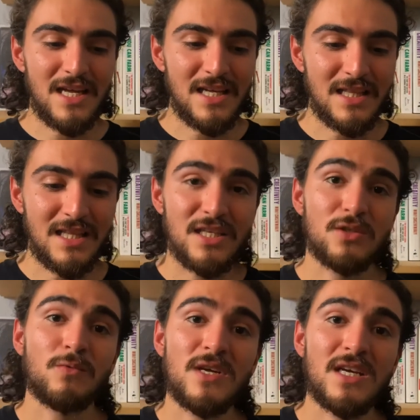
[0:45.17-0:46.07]
this
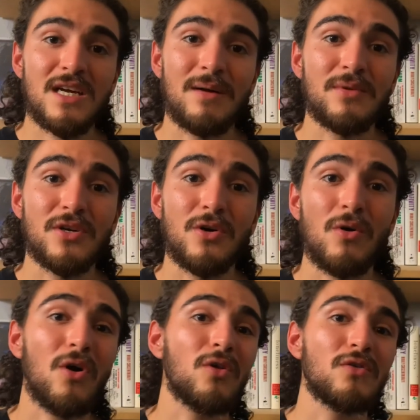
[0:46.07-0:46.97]
week I'm going to go
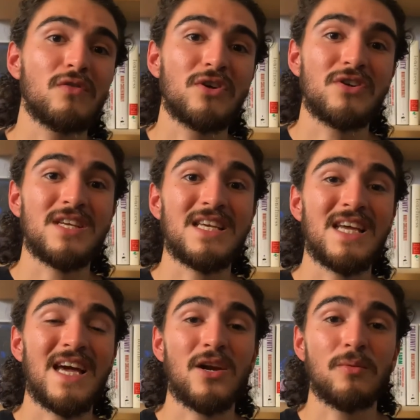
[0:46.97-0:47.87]
all over the
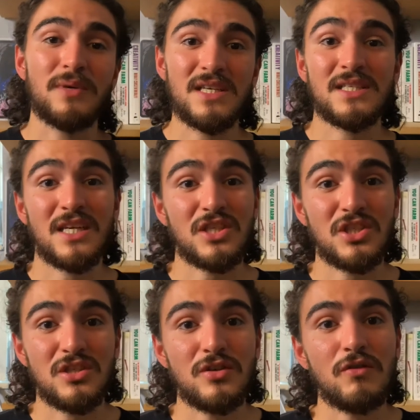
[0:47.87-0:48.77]
NLP section
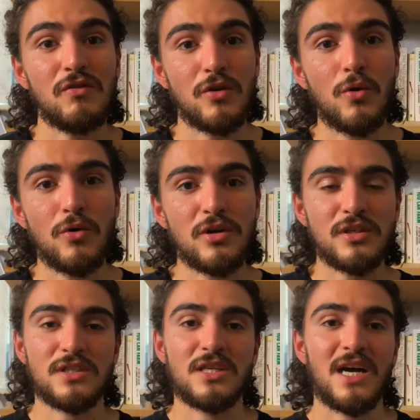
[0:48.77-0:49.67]
of the course.
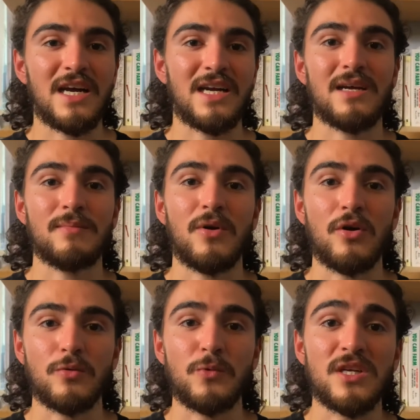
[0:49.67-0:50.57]
I am on
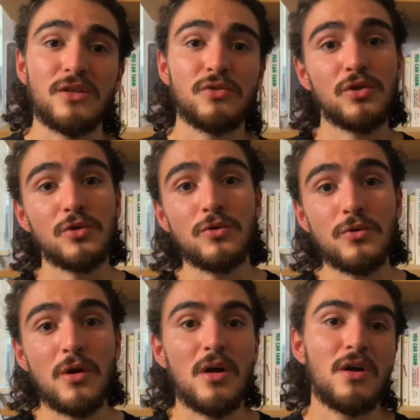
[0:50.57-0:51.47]
week 2
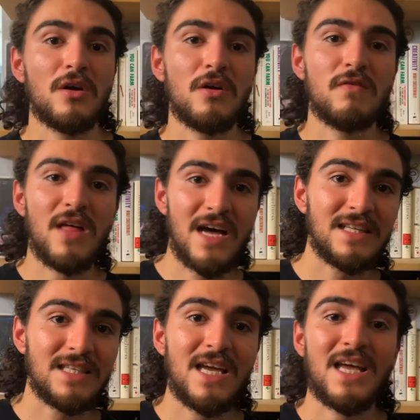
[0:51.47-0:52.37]
of that,
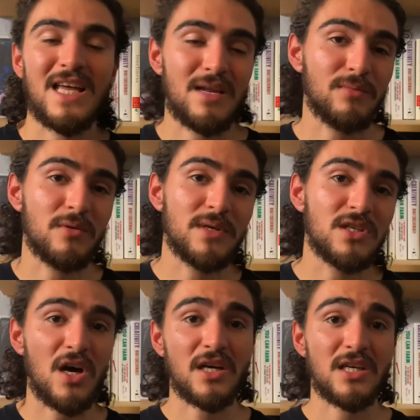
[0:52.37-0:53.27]
and I'm going to be
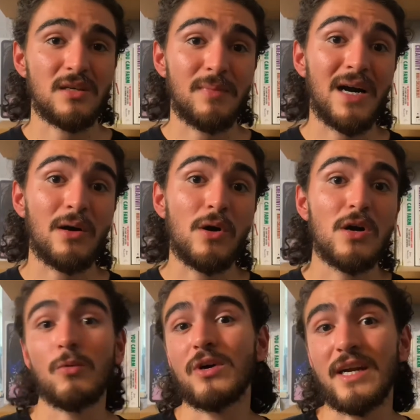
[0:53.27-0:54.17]
talking about
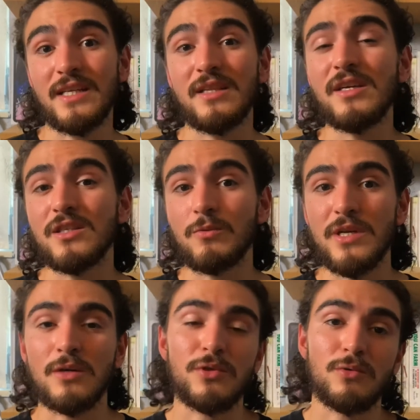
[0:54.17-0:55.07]
what I did this week,
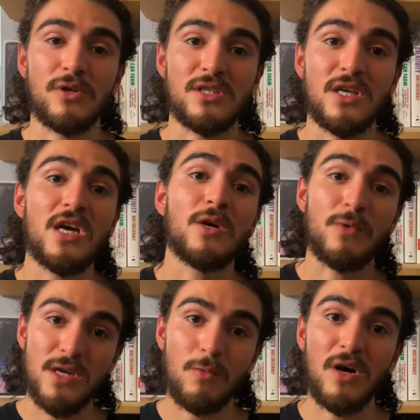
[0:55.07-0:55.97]
which was week
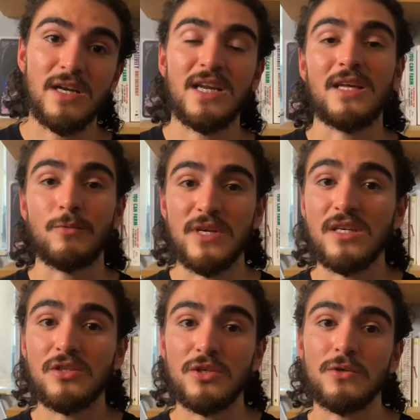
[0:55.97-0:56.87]
1 and week
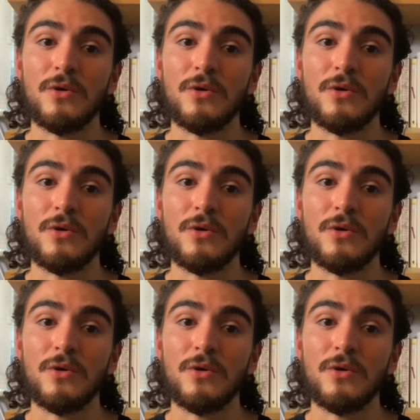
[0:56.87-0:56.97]
2